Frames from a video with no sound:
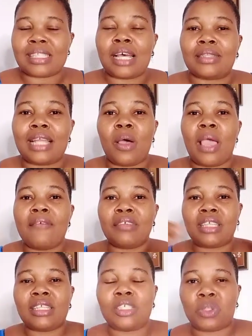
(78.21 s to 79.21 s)
Now
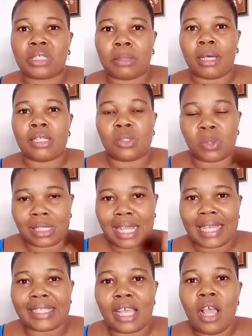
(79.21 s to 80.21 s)
everything they talked about
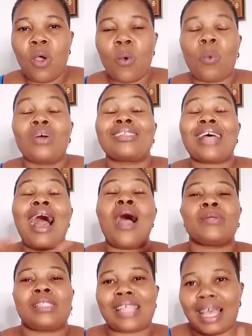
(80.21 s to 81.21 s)
tonight was
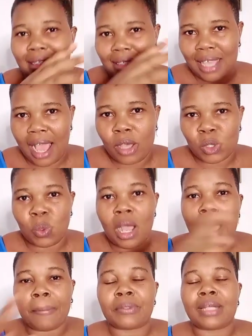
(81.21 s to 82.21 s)
outside the house, what
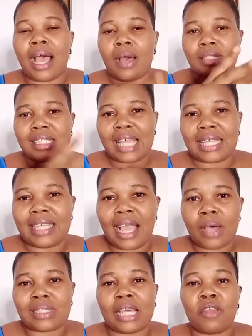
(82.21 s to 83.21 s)
happened outside the house.